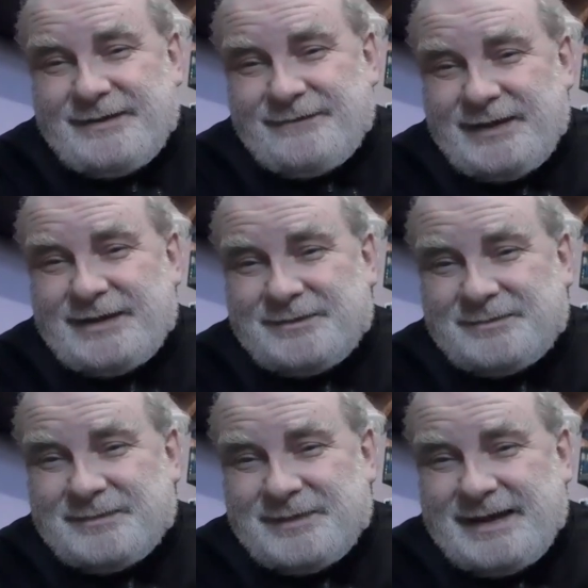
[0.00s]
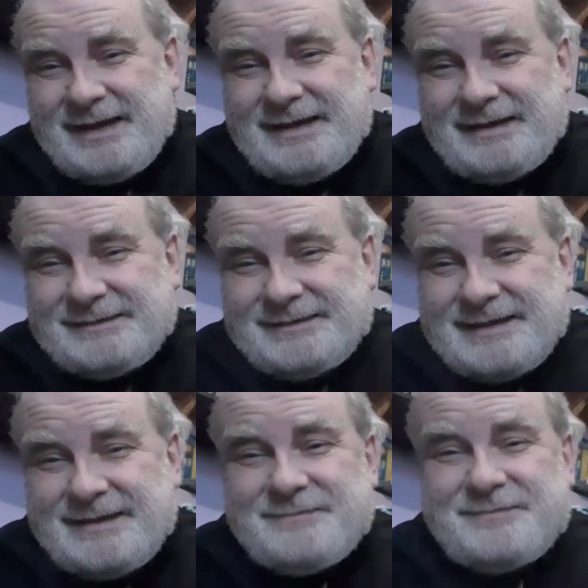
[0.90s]
film.
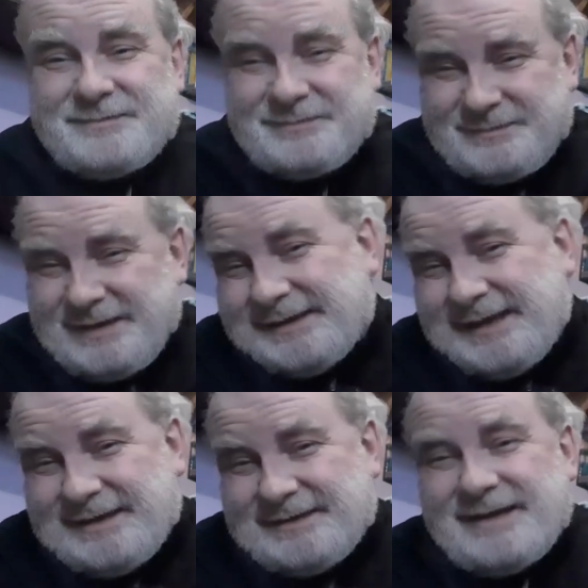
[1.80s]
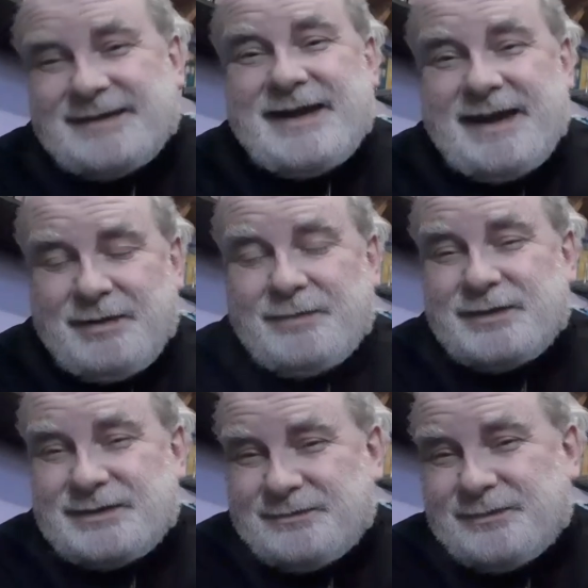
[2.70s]
And, again, they came up
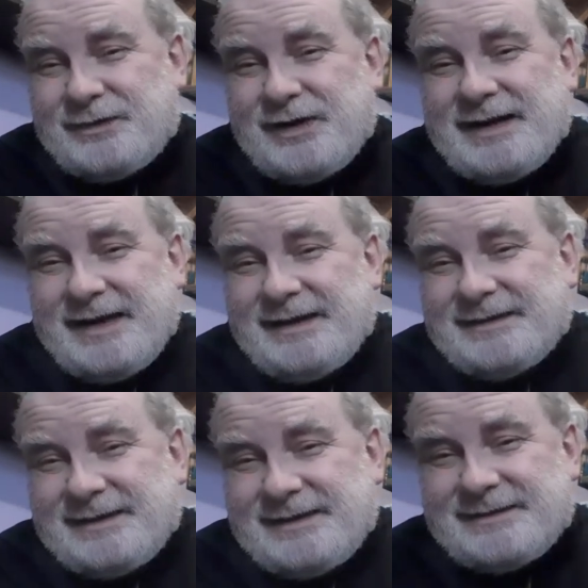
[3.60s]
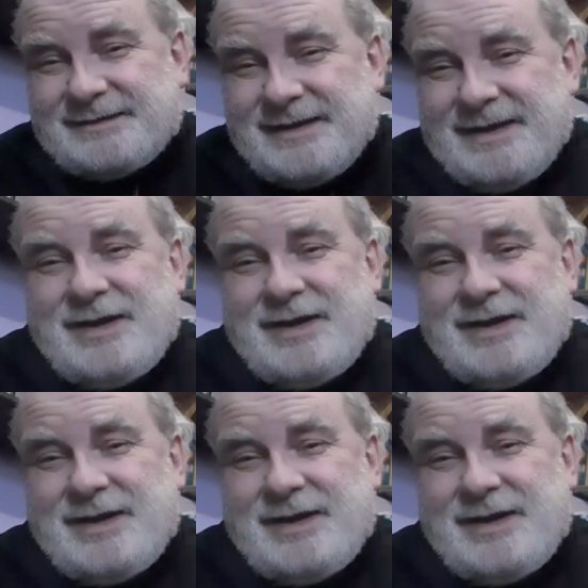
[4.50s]
with some great ideas.